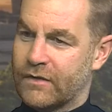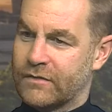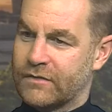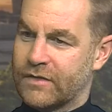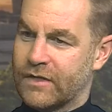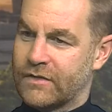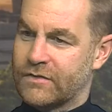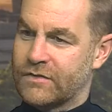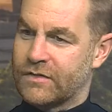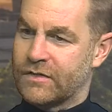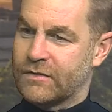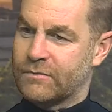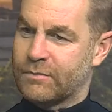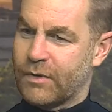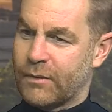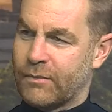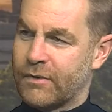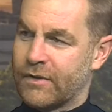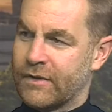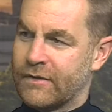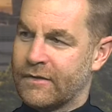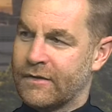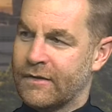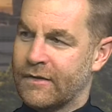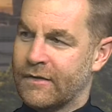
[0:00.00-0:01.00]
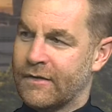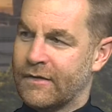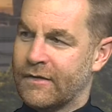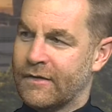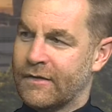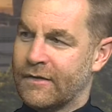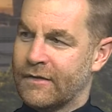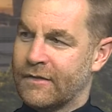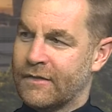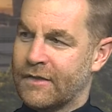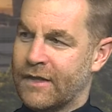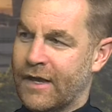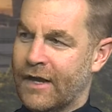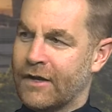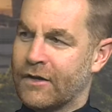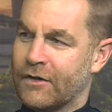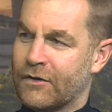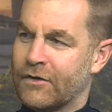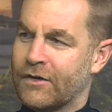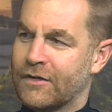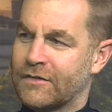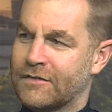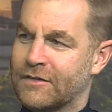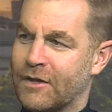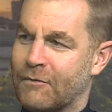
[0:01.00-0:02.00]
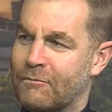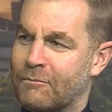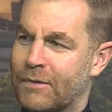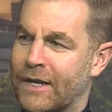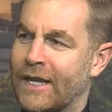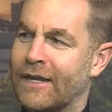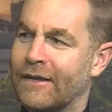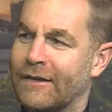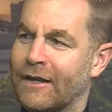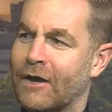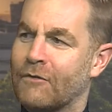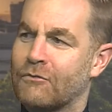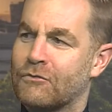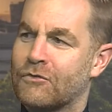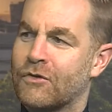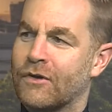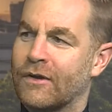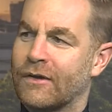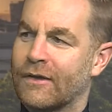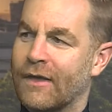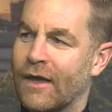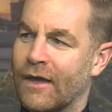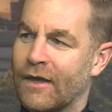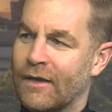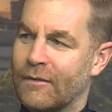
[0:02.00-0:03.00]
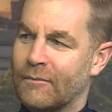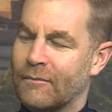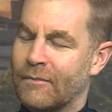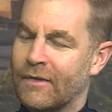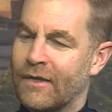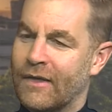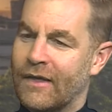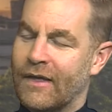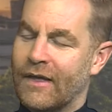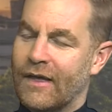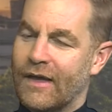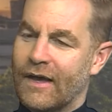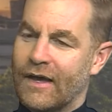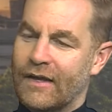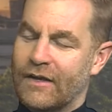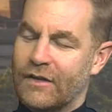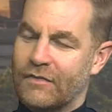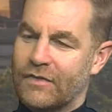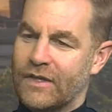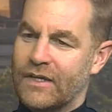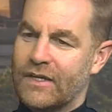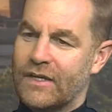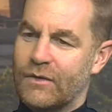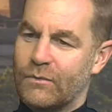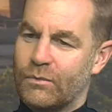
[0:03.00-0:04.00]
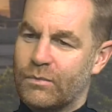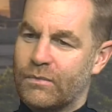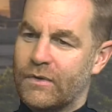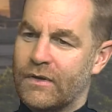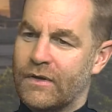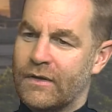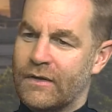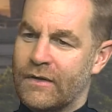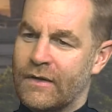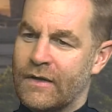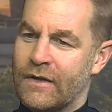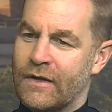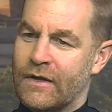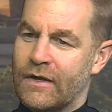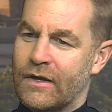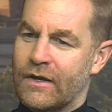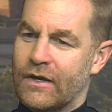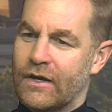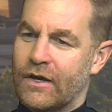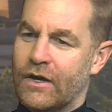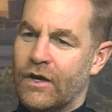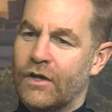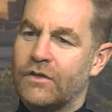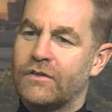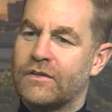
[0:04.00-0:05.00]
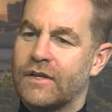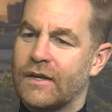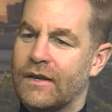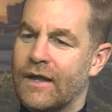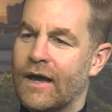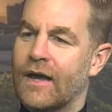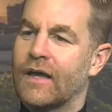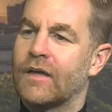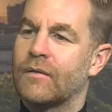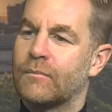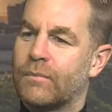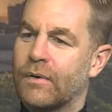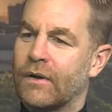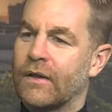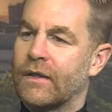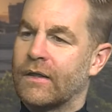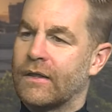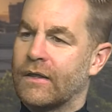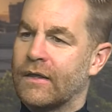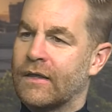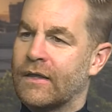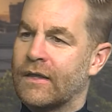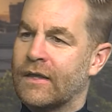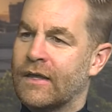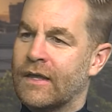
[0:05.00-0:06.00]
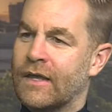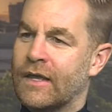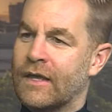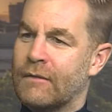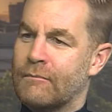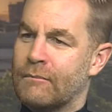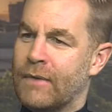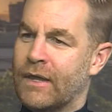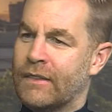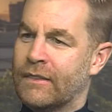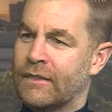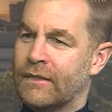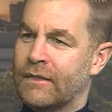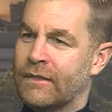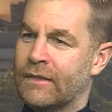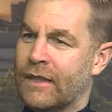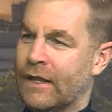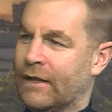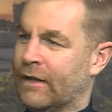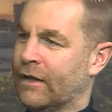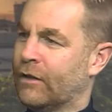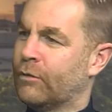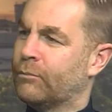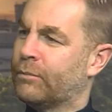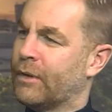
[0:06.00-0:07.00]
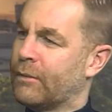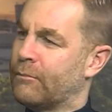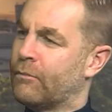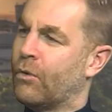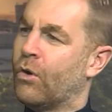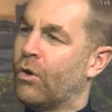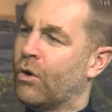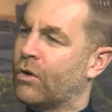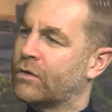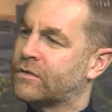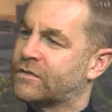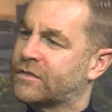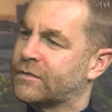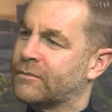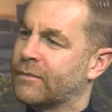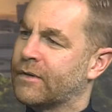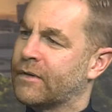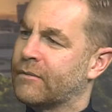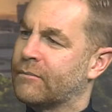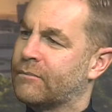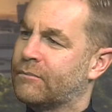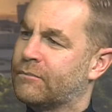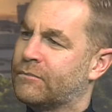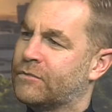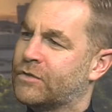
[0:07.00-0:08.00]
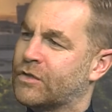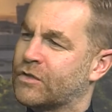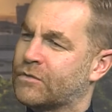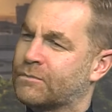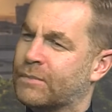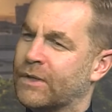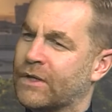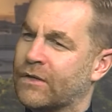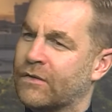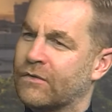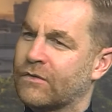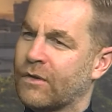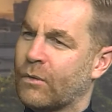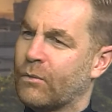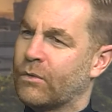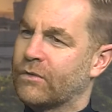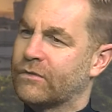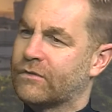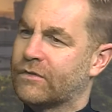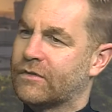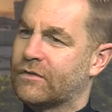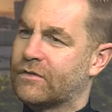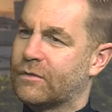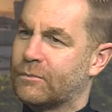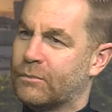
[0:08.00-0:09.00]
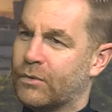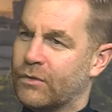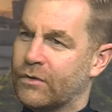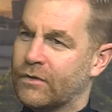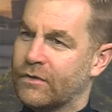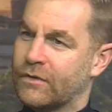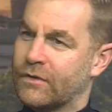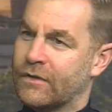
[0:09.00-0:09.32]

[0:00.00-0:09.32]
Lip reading: actually. It's probably the angriest I've been after a game. And I think undeniably, it meant that little bit more to me, just because I wanted to put